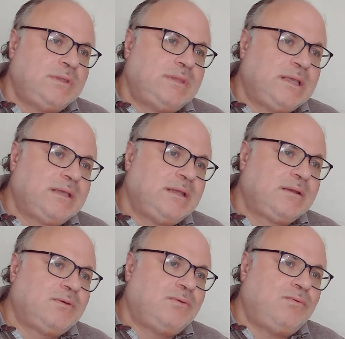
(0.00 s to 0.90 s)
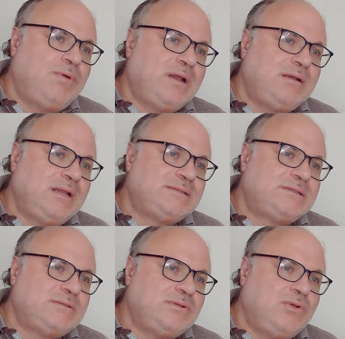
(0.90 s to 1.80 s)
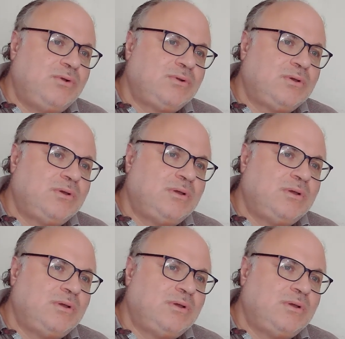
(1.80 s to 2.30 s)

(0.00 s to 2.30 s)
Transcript: Taking one less long